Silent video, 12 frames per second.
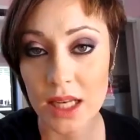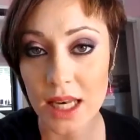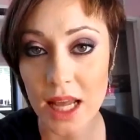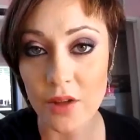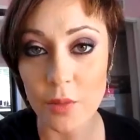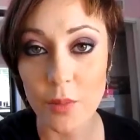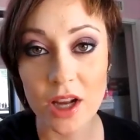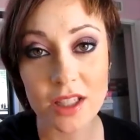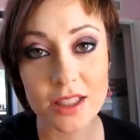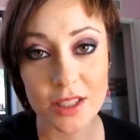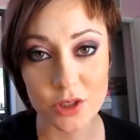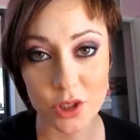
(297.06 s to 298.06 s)
Now, the
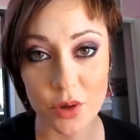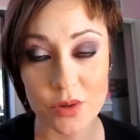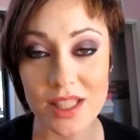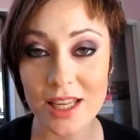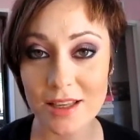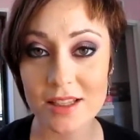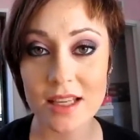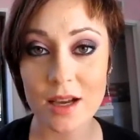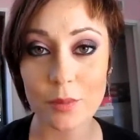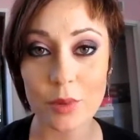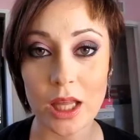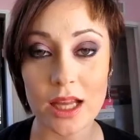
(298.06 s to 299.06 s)
product I chose is
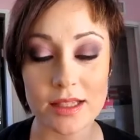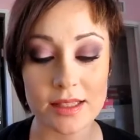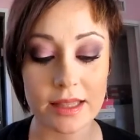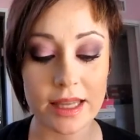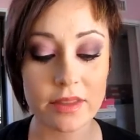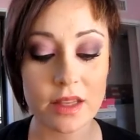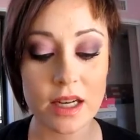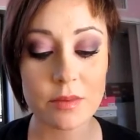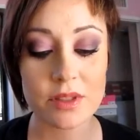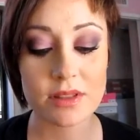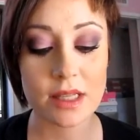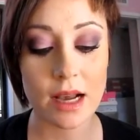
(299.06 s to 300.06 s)
Youngblood's Lengthening
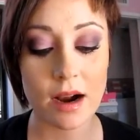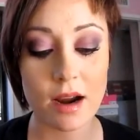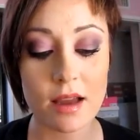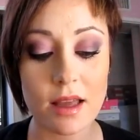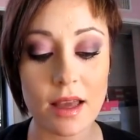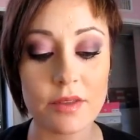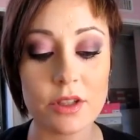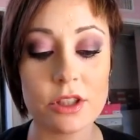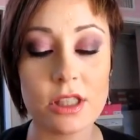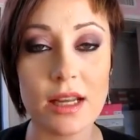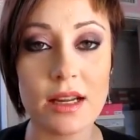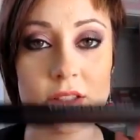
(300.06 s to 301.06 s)
Mascara, and the
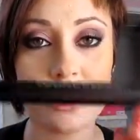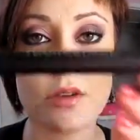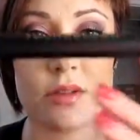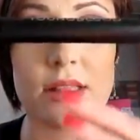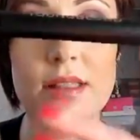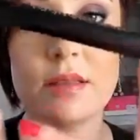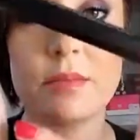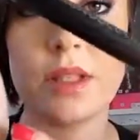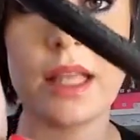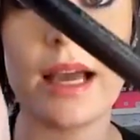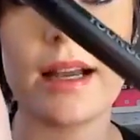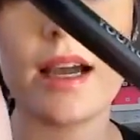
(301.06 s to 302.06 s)
shade I chose is in
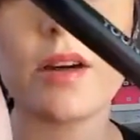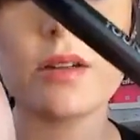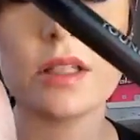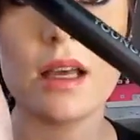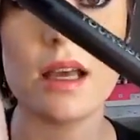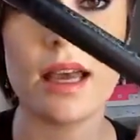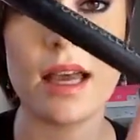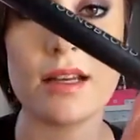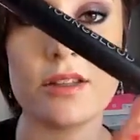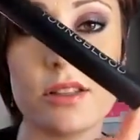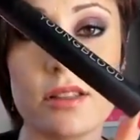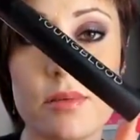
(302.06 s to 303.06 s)
Blackout, and
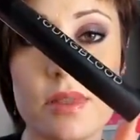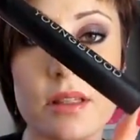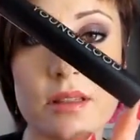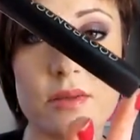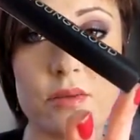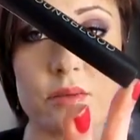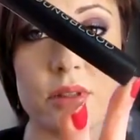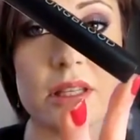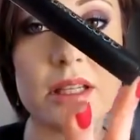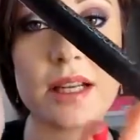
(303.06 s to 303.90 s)
it just comes in this really